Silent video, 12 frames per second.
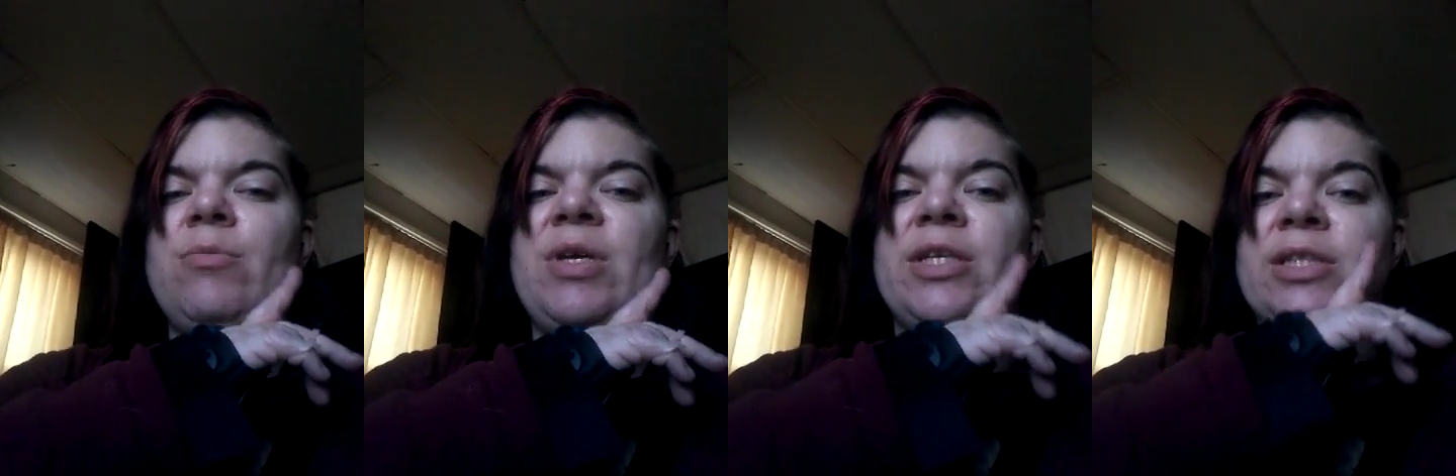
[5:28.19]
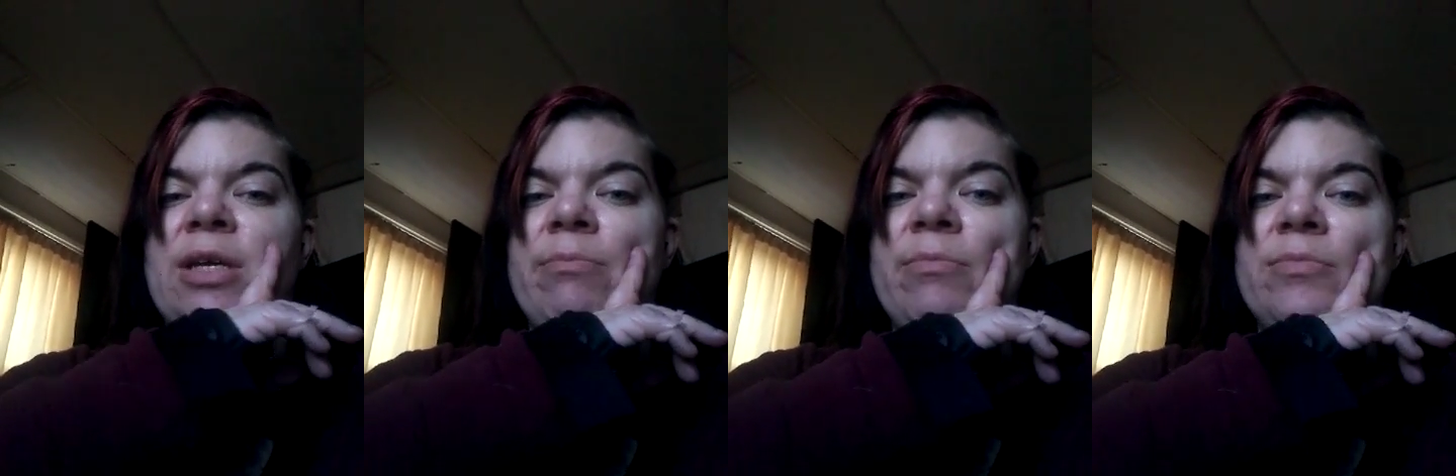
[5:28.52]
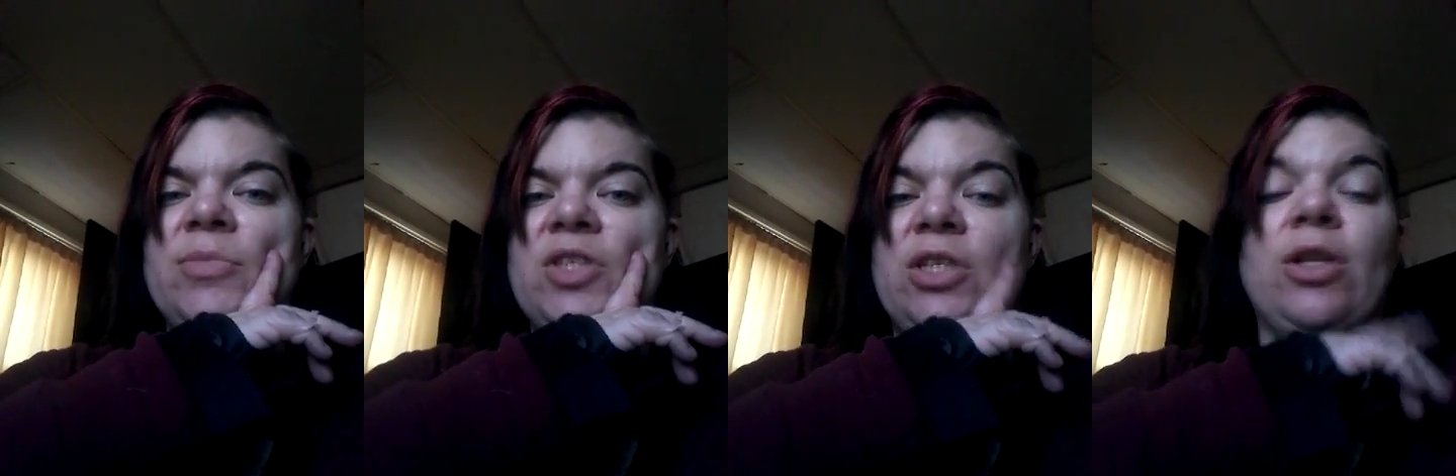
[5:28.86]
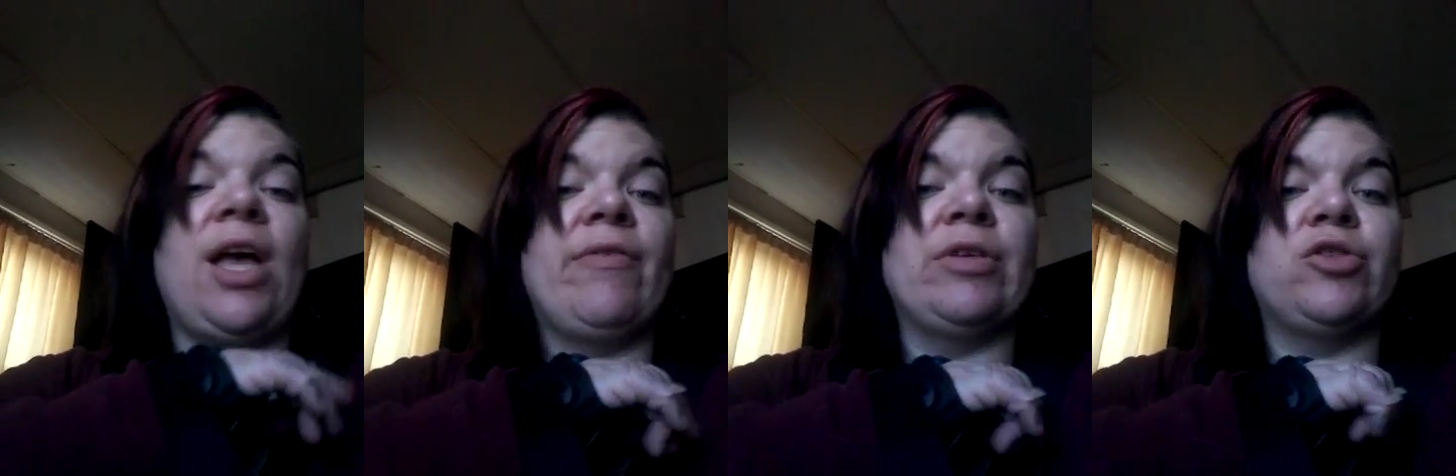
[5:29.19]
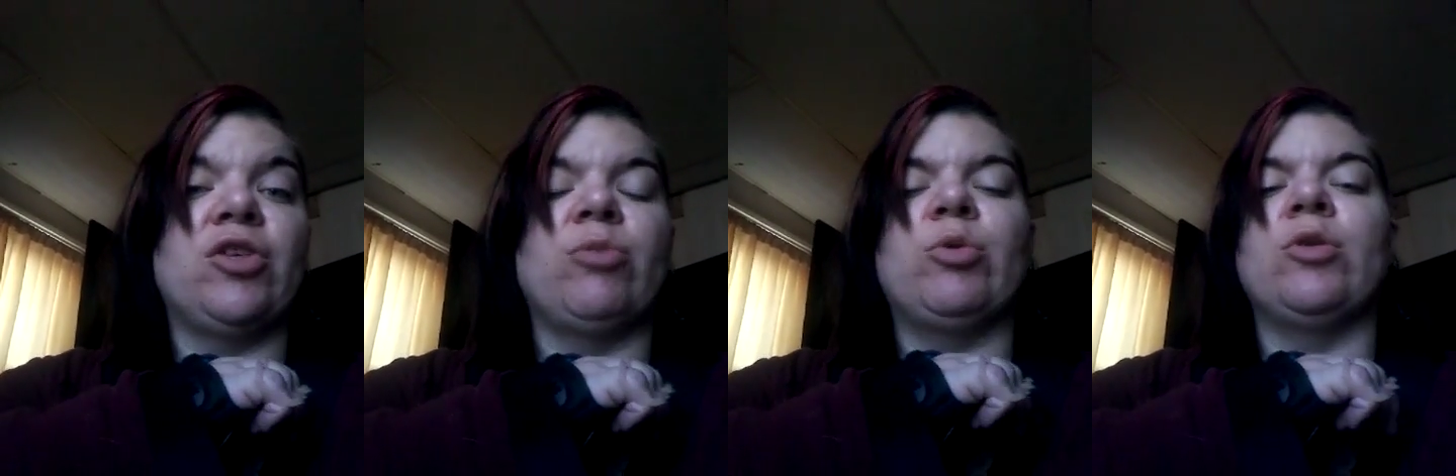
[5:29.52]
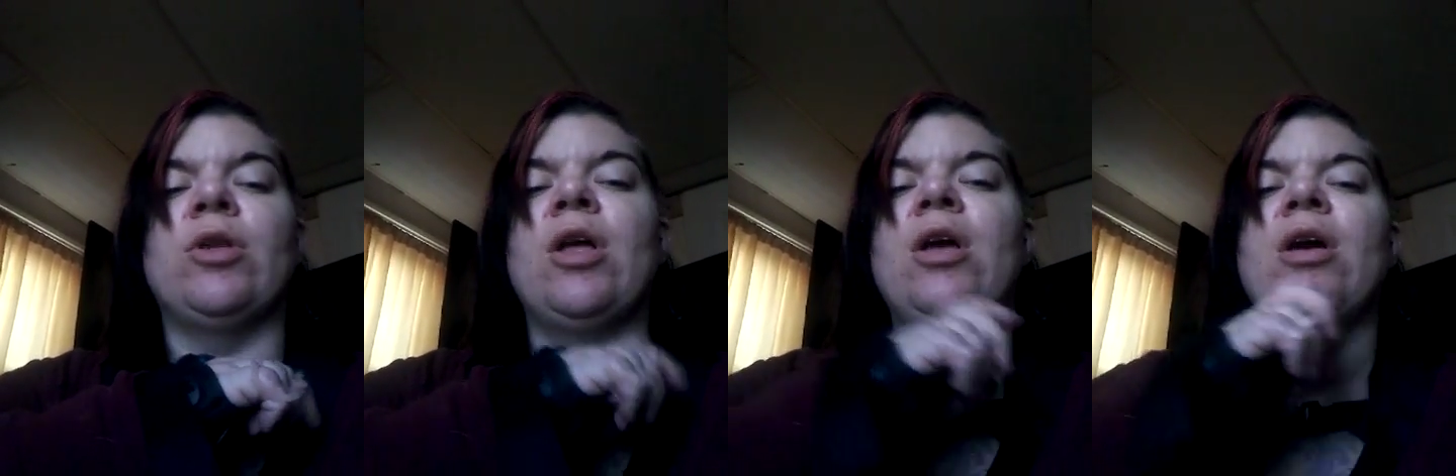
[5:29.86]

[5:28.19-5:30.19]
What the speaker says: because I'm still having trouble.